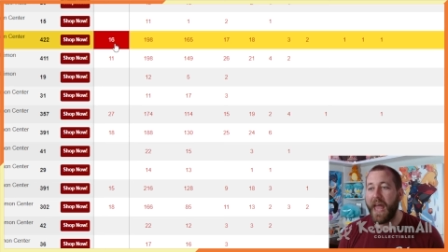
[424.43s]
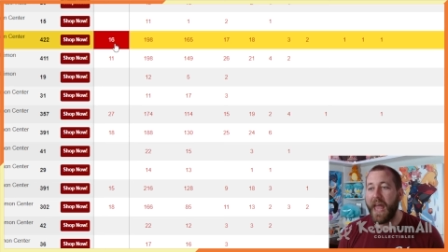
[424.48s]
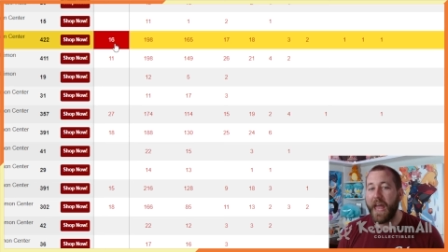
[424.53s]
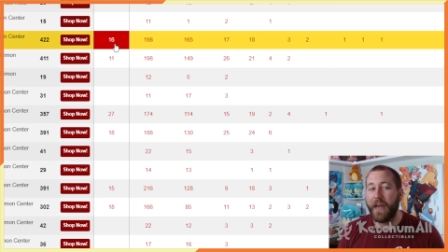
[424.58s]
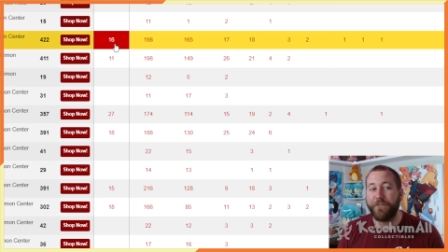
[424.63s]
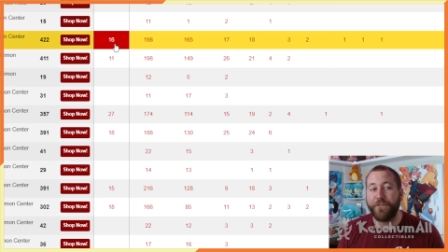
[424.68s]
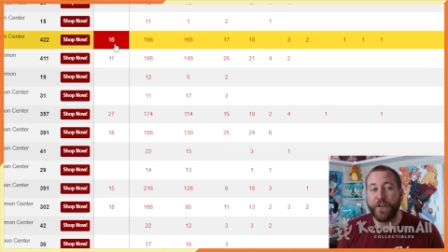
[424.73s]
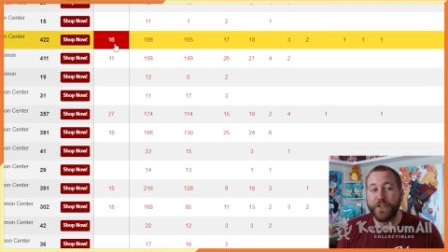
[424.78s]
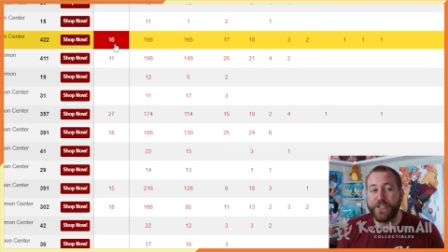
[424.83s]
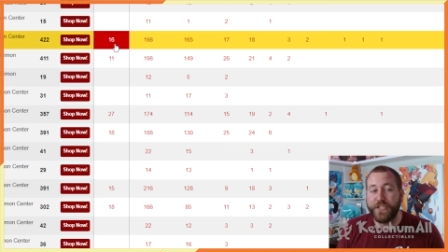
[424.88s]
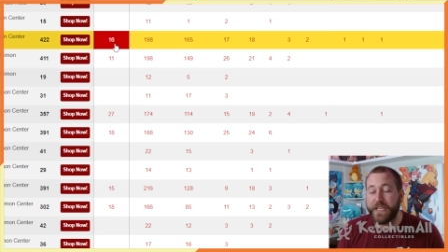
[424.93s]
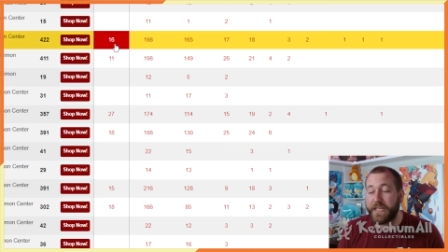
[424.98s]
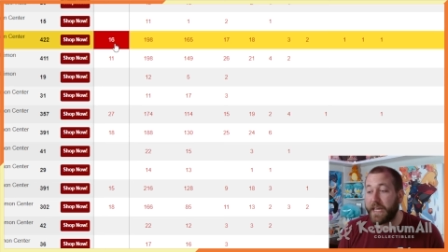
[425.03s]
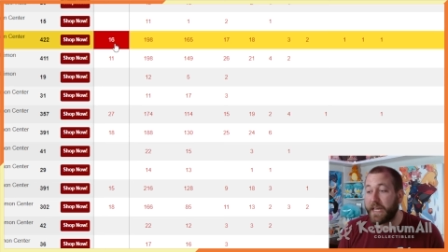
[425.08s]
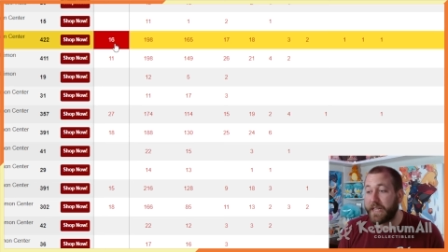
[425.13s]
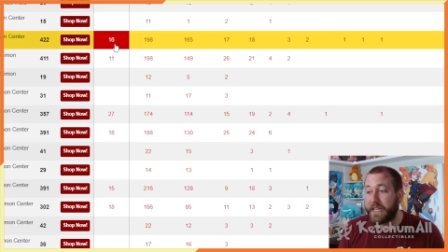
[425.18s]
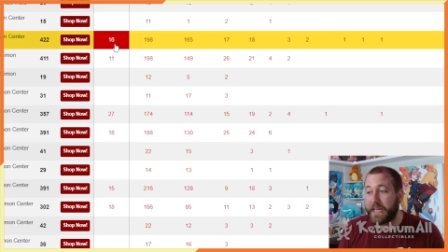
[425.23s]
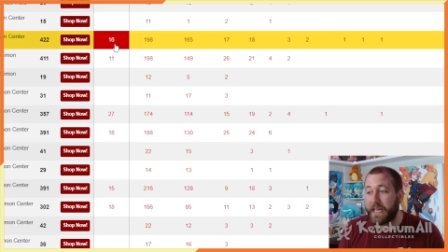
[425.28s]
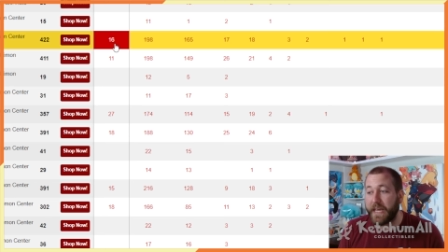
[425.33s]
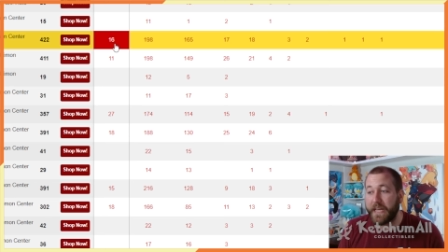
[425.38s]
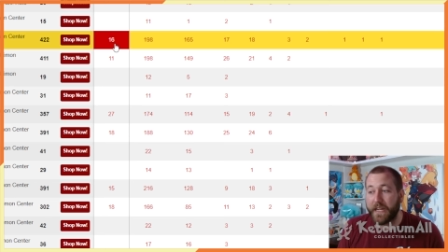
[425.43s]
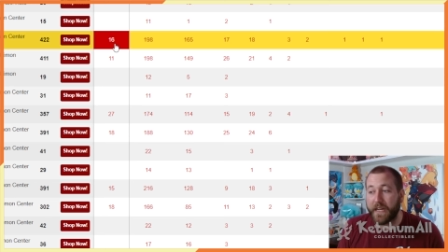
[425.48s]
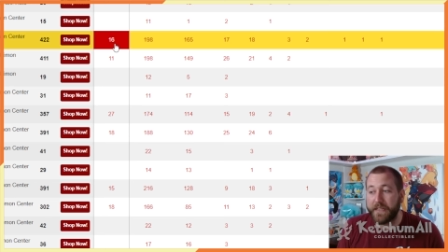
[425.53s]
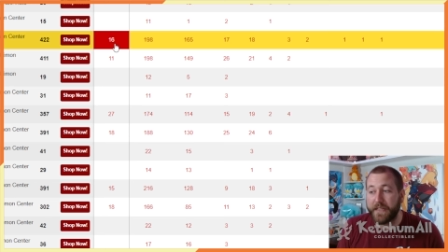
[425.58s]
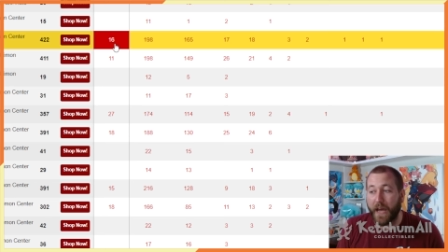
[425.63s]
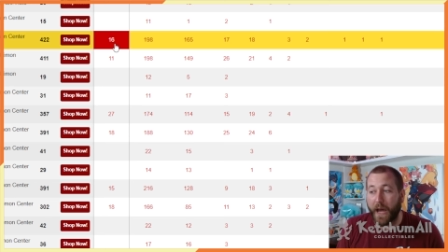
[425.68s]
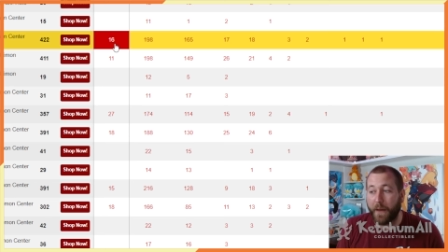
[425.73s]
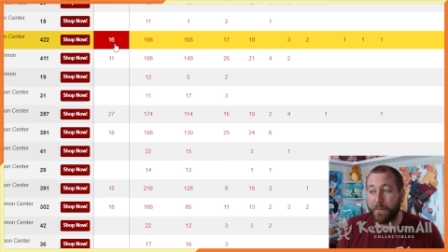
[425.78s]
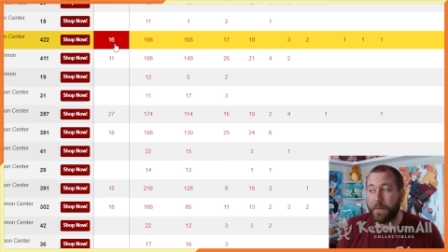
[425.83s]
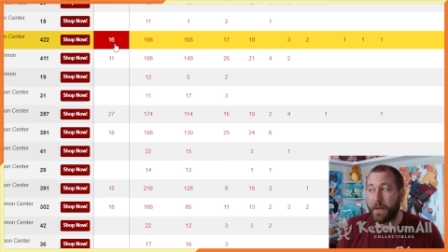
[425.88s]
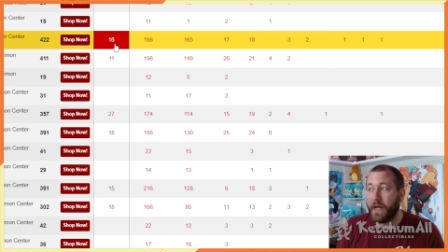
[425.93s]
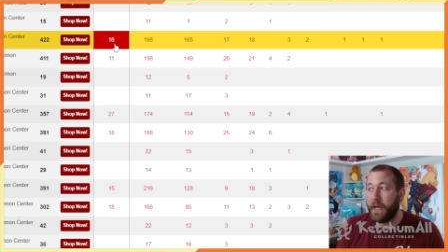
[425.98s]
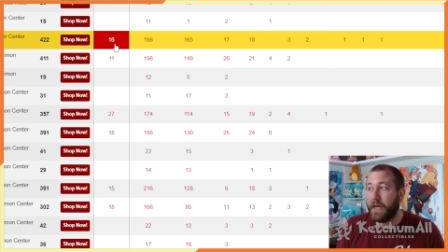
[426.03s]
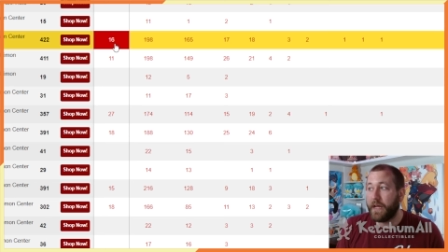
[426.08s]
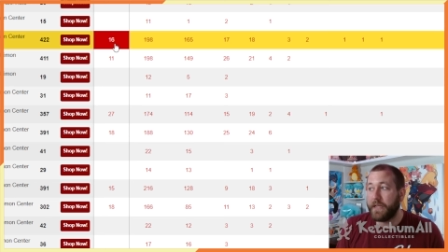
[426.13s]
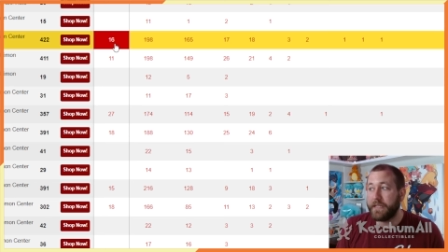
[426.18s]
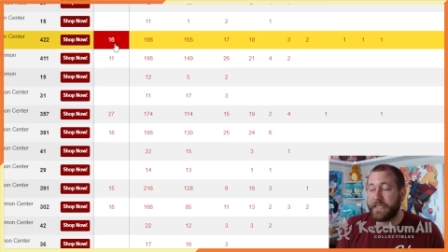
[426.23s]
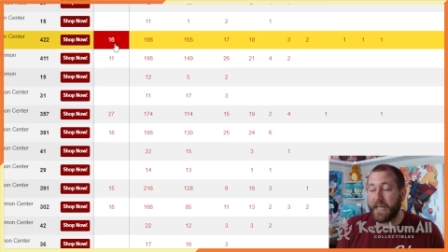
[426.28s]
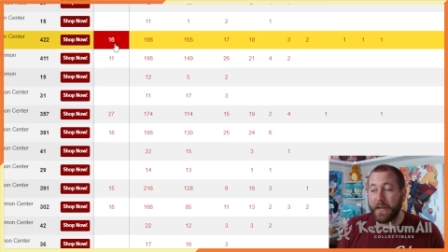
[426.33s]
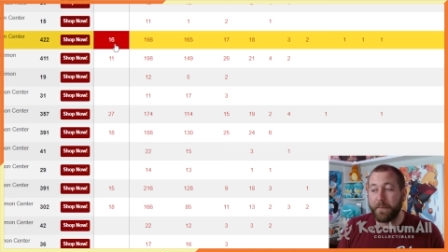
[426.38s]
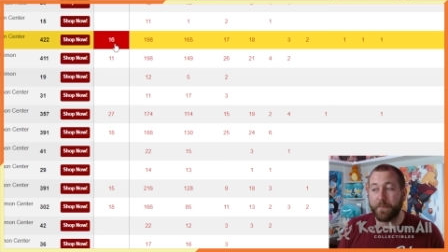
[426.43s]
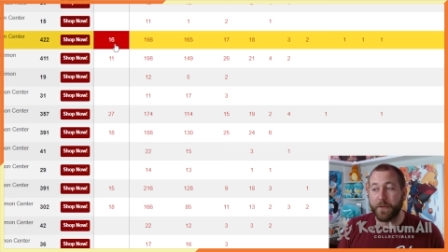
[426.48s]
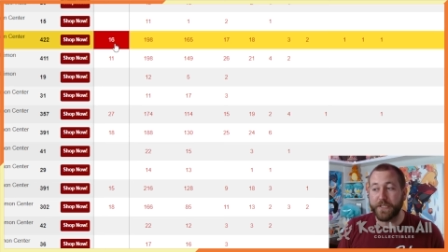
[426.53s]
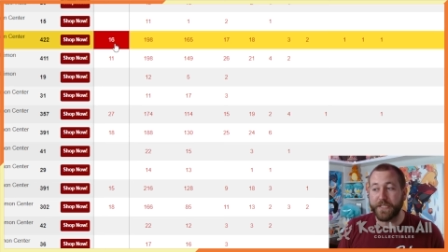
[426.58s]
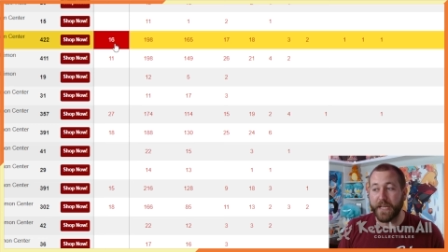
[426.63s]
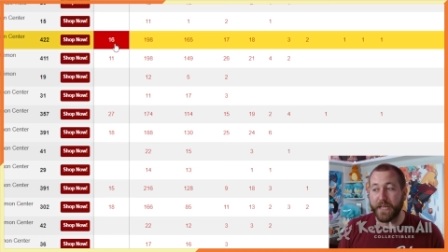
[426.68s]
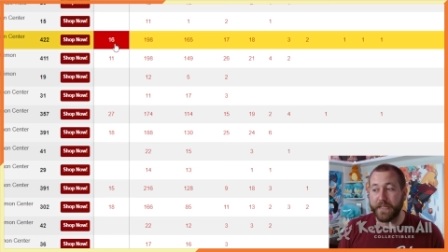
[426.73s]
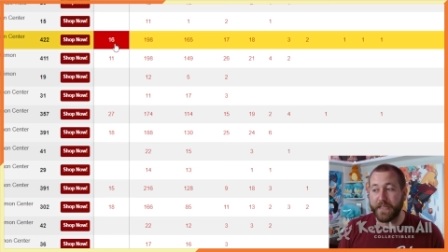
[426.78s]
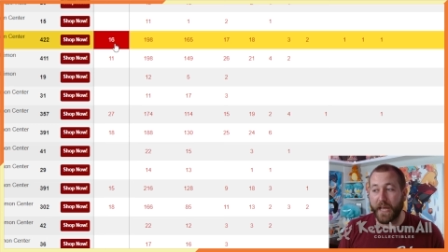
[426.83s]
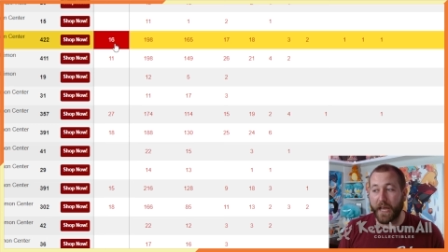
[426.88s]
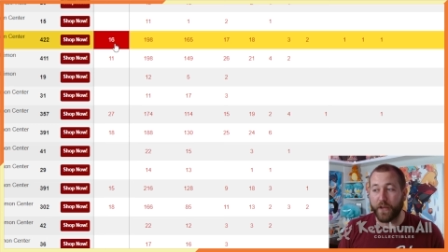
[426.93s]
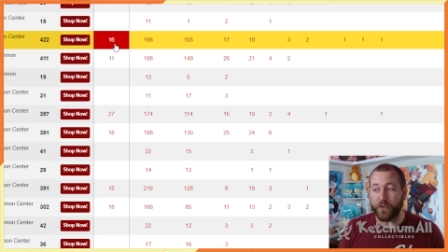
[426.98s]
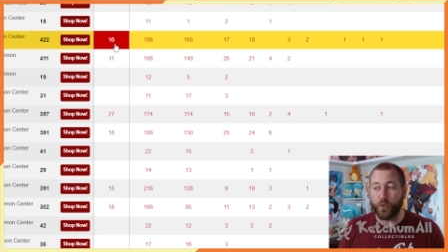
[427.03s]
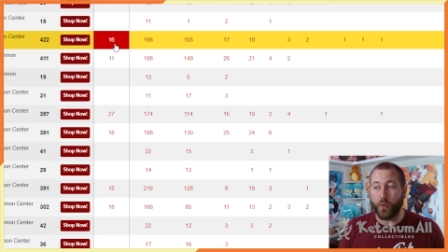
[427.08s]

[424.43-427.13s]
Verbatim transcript: If you're seeking to get a top 10 percentile,